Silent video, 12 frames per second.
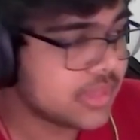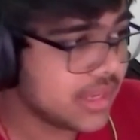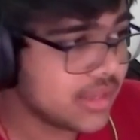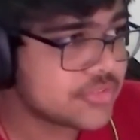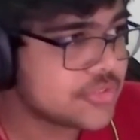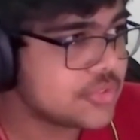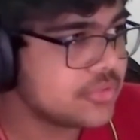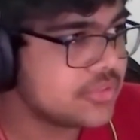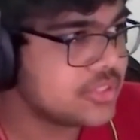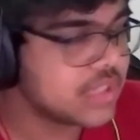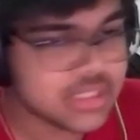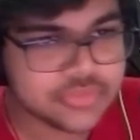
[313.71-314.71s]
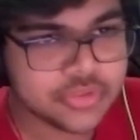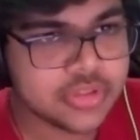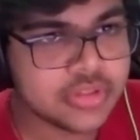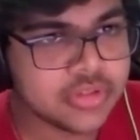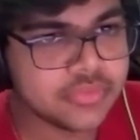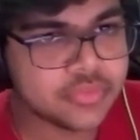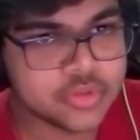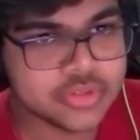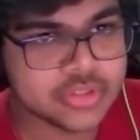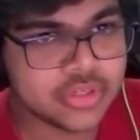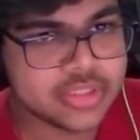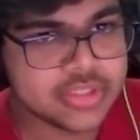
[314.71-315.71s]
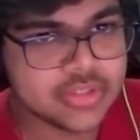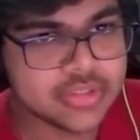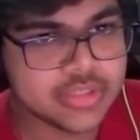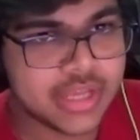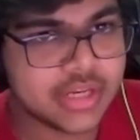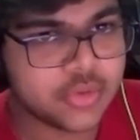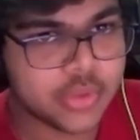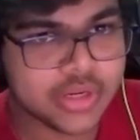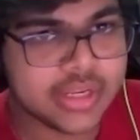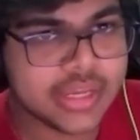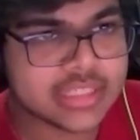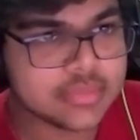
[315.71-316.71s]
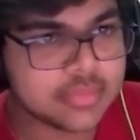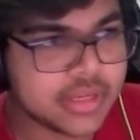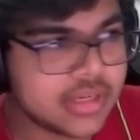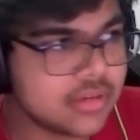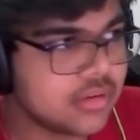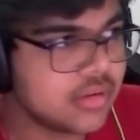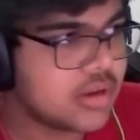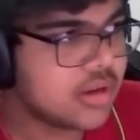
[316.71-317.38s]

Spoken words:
Yeah, so just for the viewers or listeners, I'll quickly explain